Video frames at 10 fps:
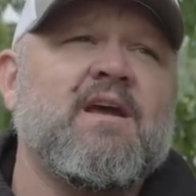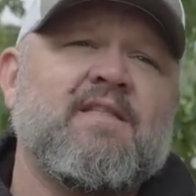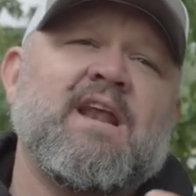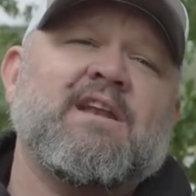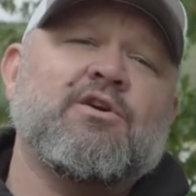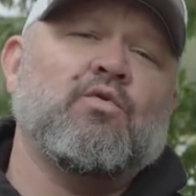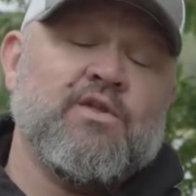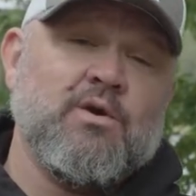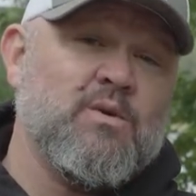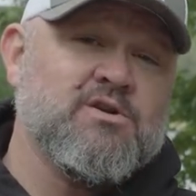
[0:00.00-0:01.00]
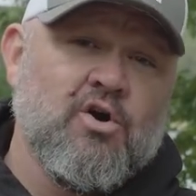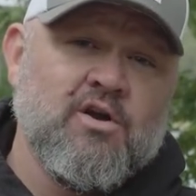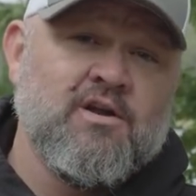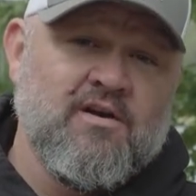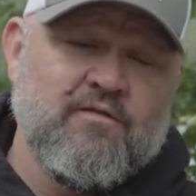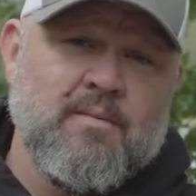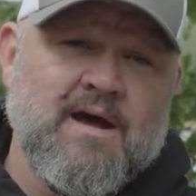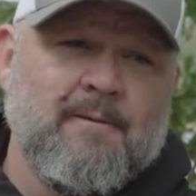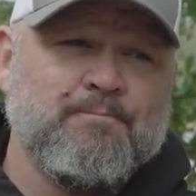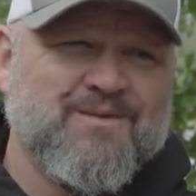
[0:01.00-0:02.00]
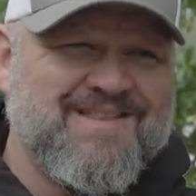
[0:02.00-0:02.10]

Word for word: that I don't think we talk enough about.